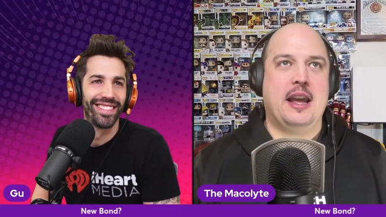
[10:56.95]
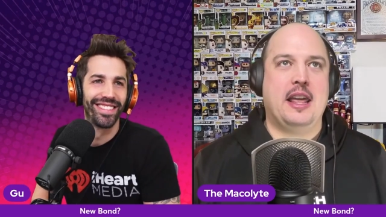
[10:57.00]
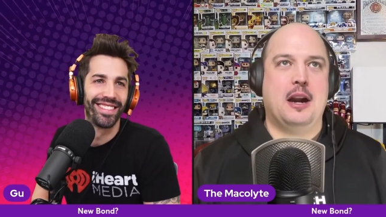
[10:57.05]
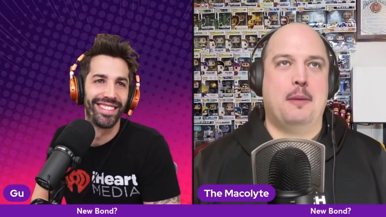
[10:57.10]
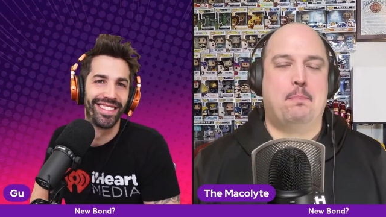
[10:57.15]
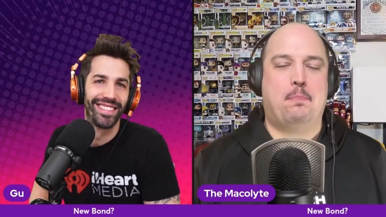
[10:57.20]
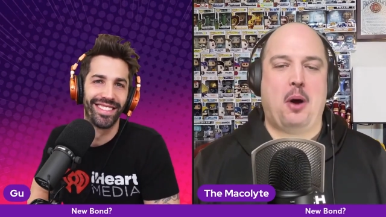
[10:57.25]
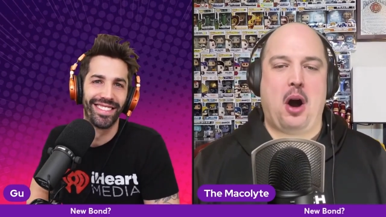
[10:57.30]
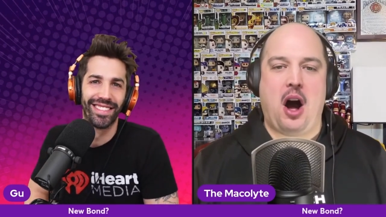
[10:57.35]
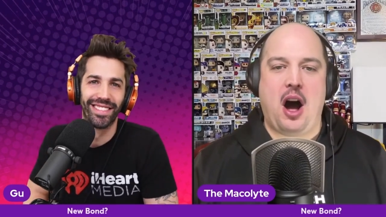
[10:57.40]
Speaker 1: in a
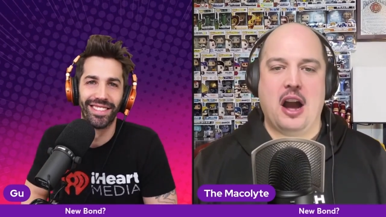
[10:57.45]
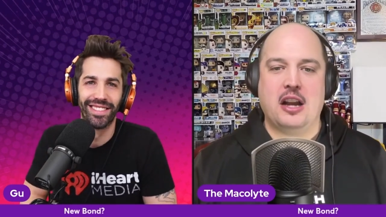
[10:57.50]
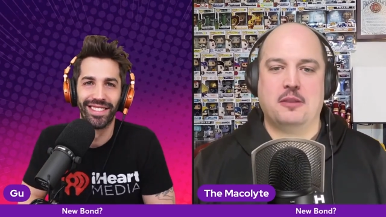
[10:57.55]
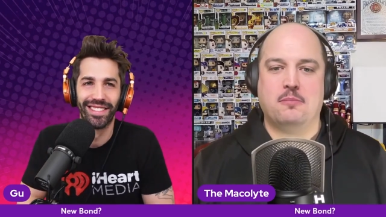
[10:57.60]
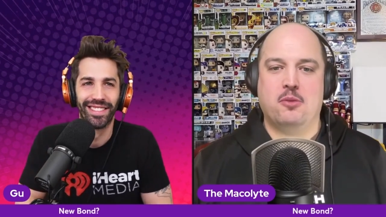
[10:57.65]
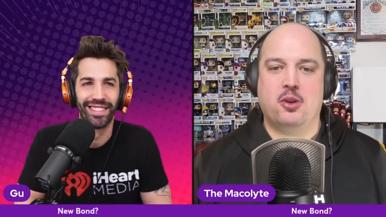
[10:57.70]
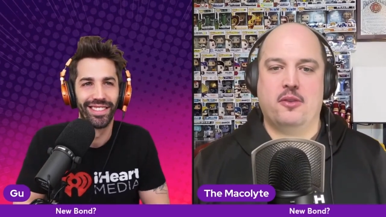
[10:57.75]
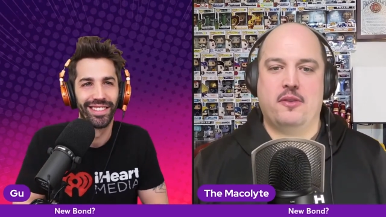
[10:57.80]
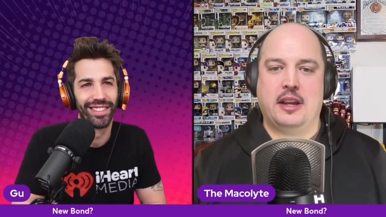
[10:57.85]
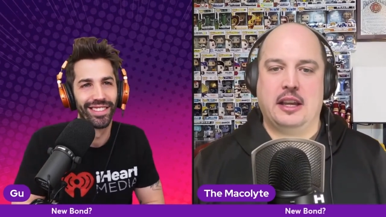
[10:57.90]
Bond
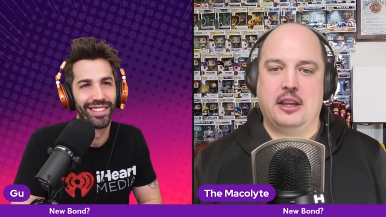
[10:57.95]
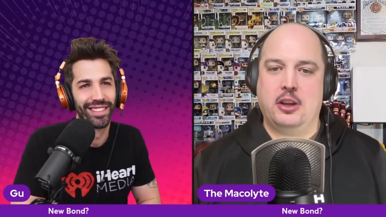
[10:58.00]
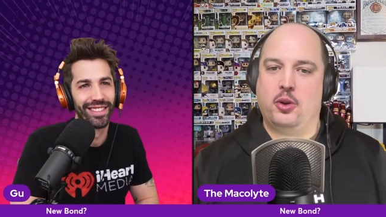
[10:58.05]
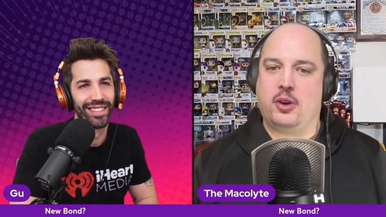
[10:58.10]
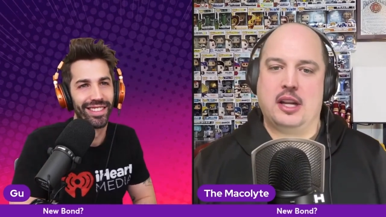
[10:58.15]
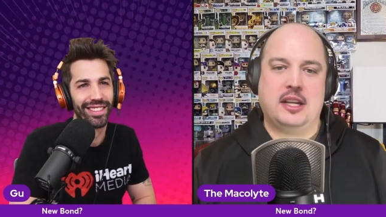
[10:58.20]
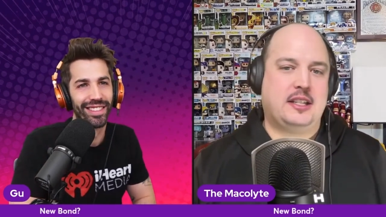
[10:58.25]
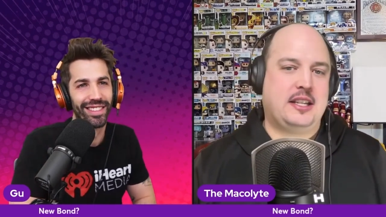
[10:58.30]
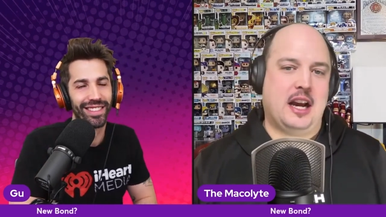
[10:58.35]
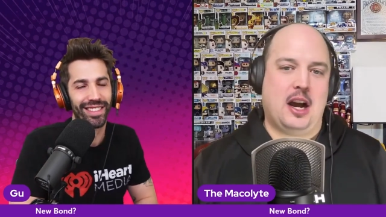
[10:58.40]
movie, you
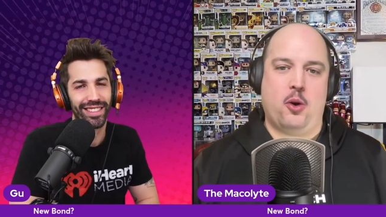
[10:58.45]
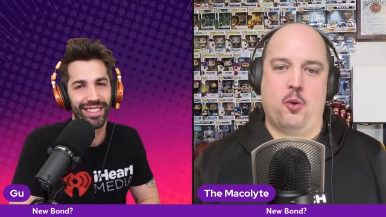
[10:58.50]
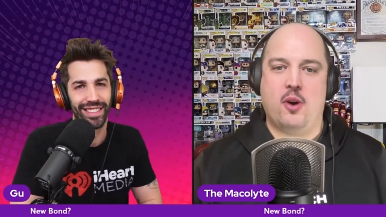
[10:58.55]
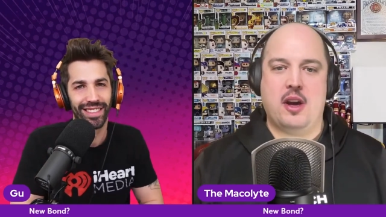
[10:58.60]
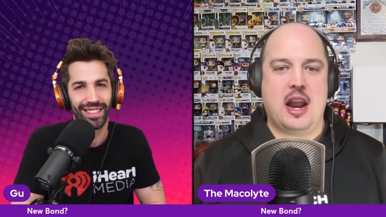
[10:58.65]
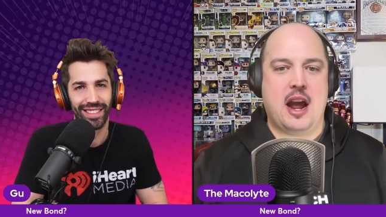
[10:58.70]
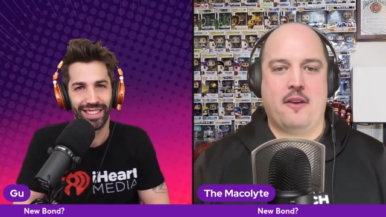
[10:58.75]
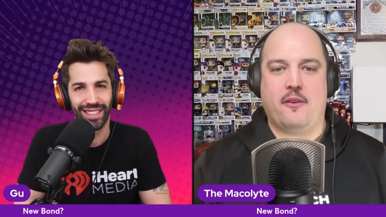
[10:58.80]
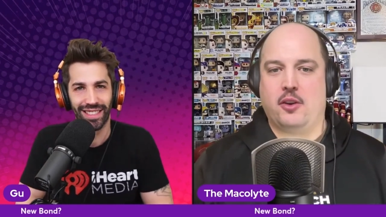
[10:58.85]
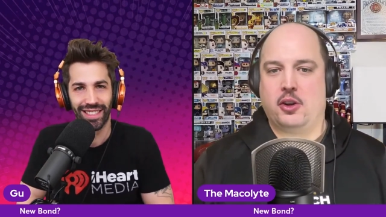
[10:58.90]
can tell
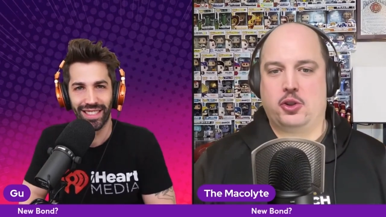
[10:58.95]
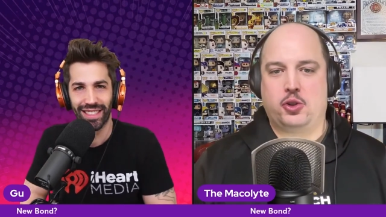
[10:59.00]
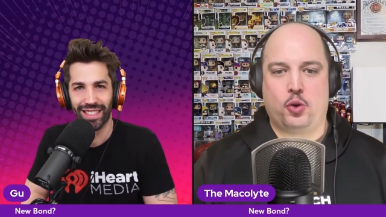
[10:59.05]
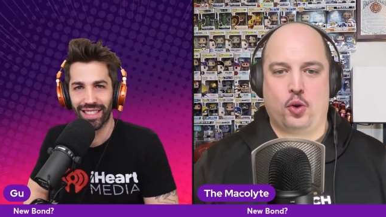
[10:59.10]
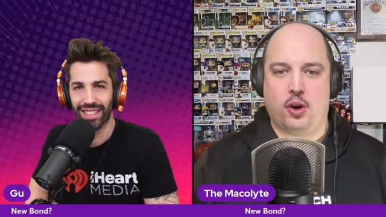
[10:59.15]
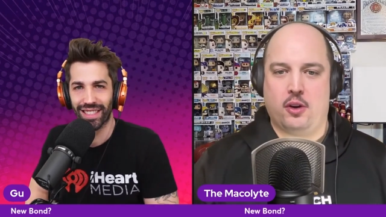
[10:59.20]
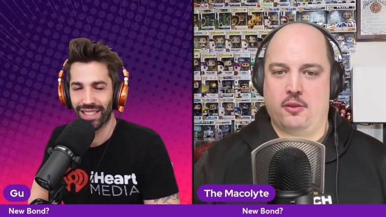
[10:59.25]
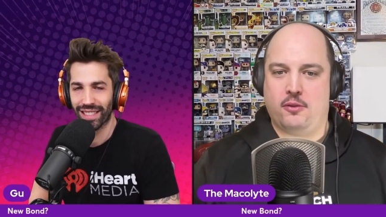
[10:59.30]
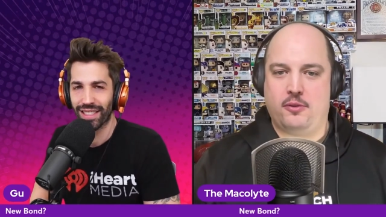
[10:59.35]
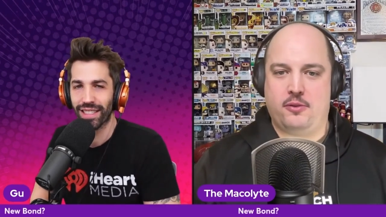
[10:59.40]
whatever
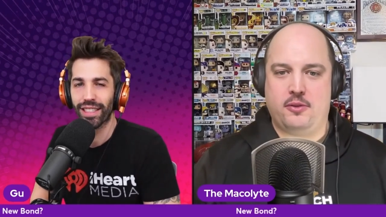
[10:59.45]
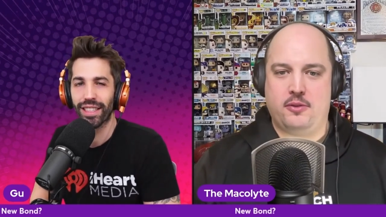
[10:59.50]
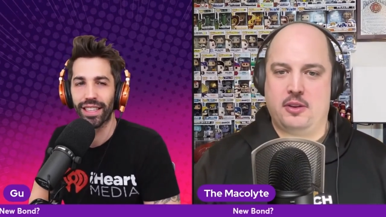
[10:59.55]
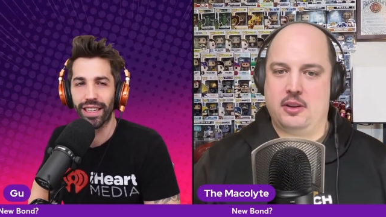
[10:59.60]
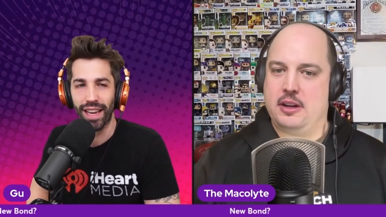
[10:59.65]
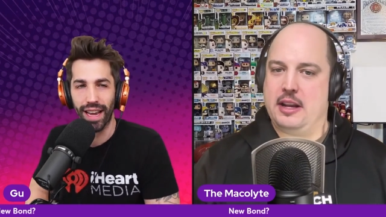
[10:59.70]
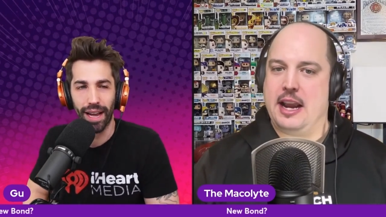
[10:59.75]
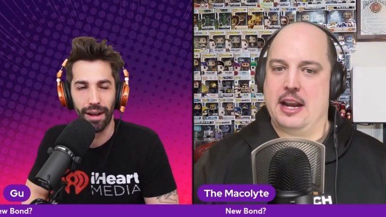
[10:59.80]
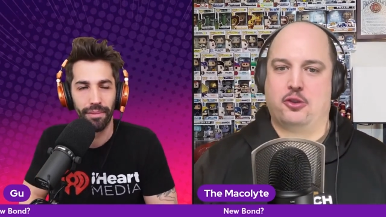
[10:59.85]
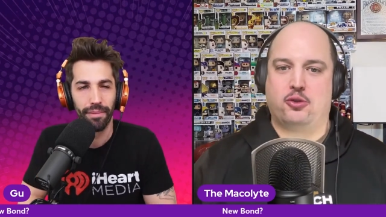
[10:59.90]
sort of
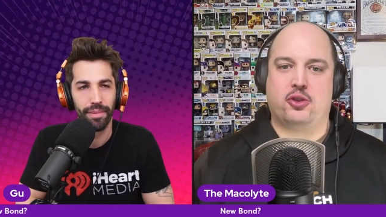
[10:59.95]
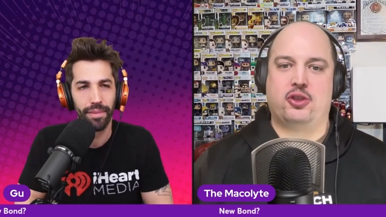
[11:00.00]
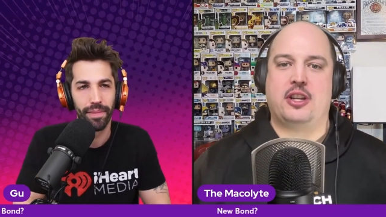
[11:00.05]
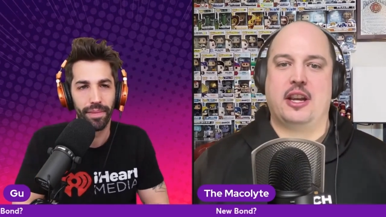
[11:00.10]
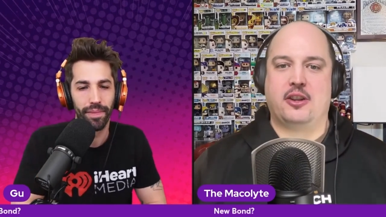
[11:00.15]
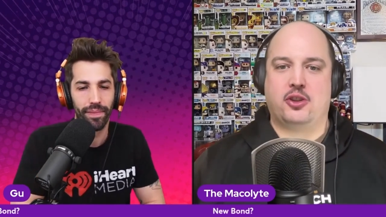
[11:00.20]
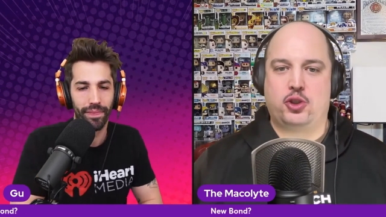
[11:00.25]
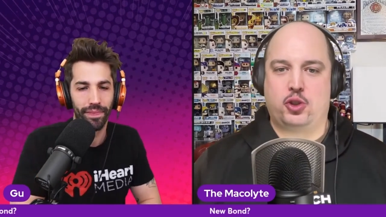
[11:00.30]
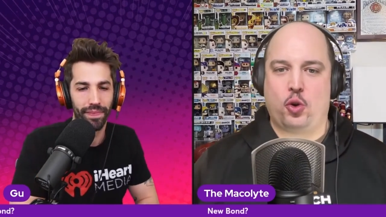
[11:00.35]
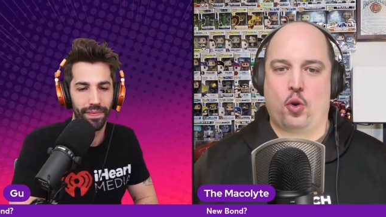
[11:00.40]
yeah.
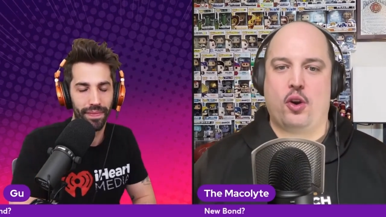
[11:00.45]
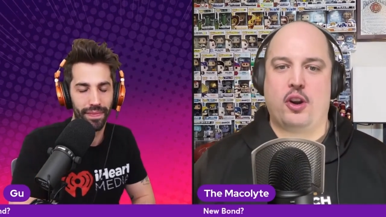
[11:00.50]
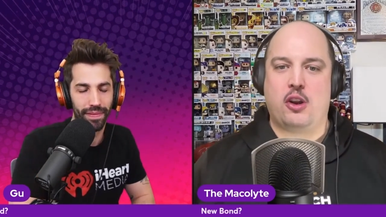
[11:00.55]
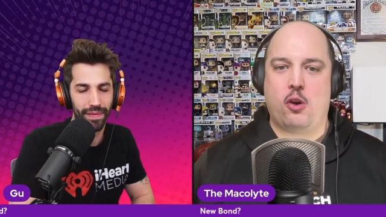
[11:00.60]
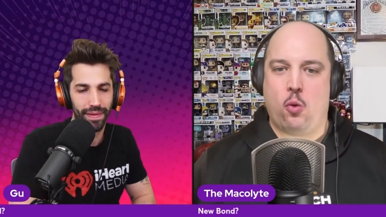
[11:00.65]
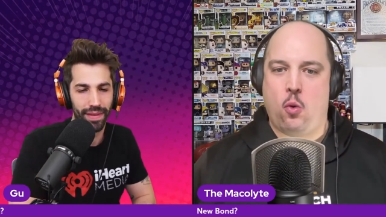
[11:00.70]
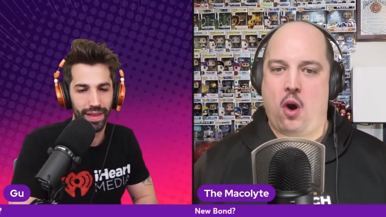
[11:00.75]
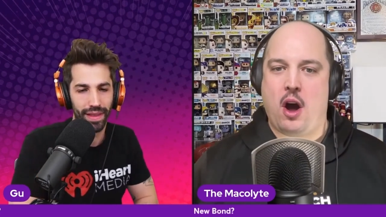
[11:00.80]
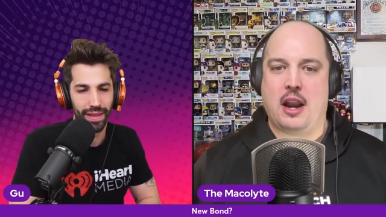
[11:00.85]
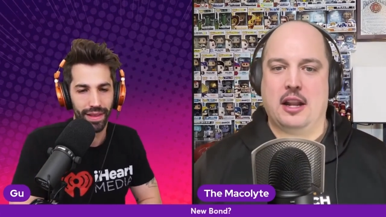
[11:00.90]
interesting story you
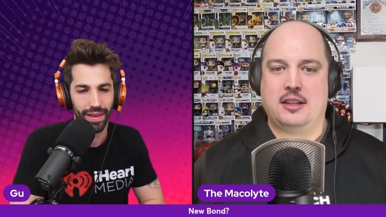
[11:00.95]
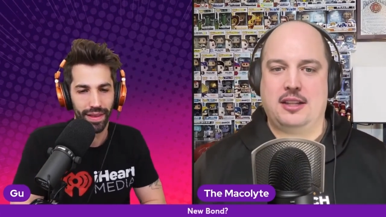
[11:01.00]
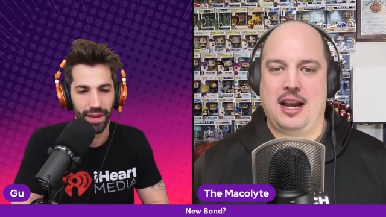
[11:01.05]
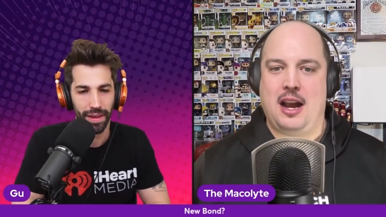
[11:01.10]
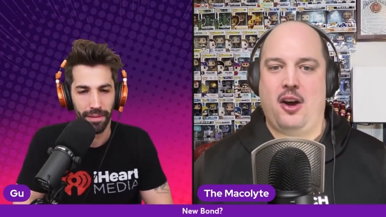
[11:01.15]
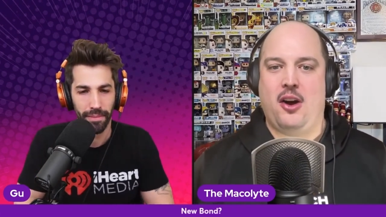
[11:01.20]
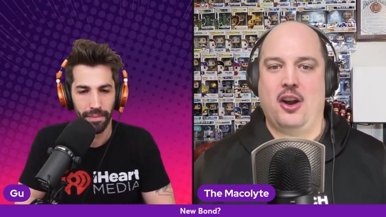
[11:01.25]
want to tell